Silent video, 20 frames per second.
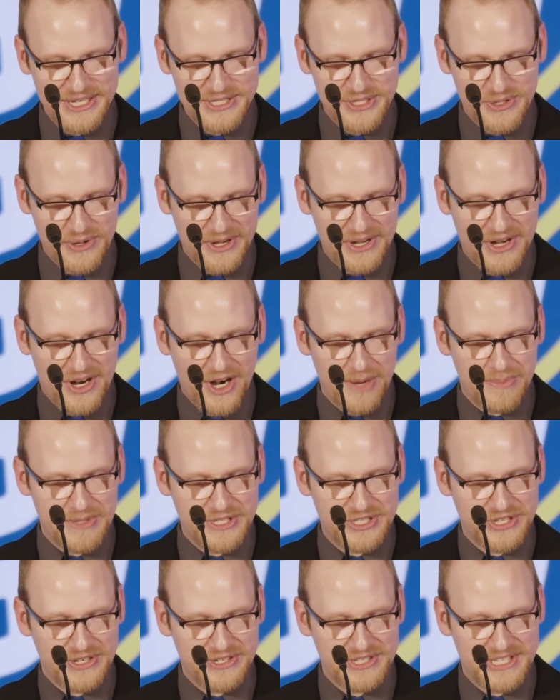Jordan
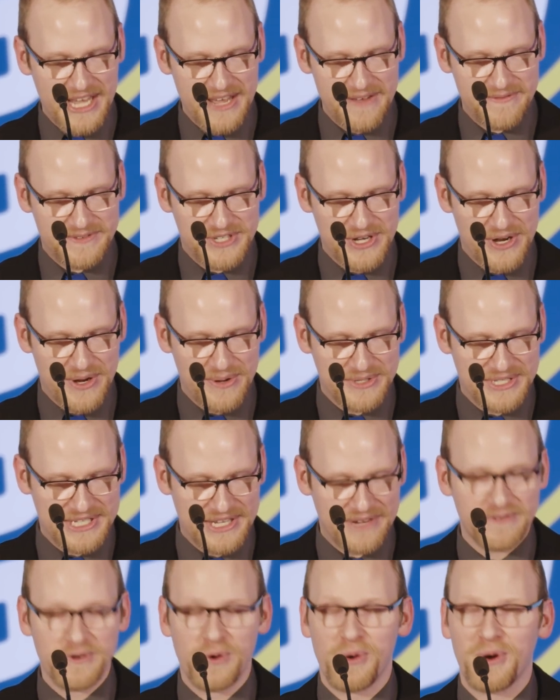Harbinger, Dave Jones,
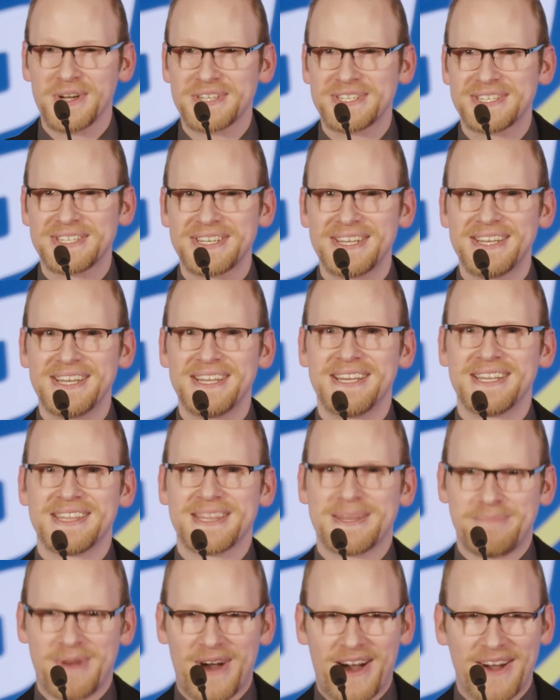and of course,
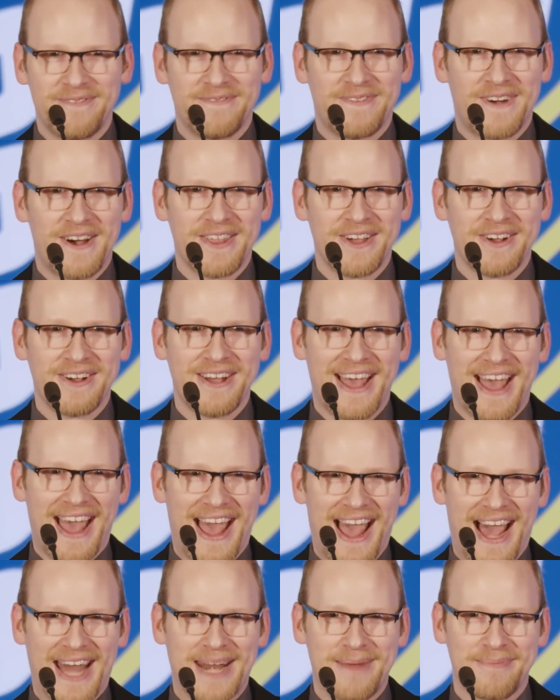the podfather,
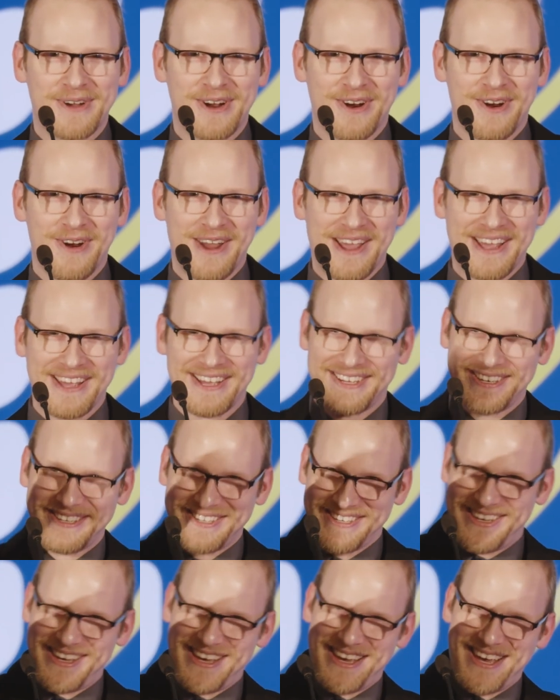Adam Curry.
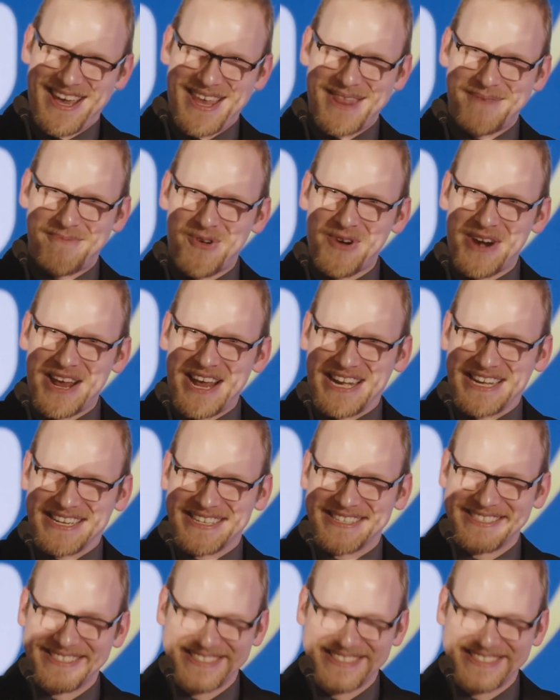In the morning.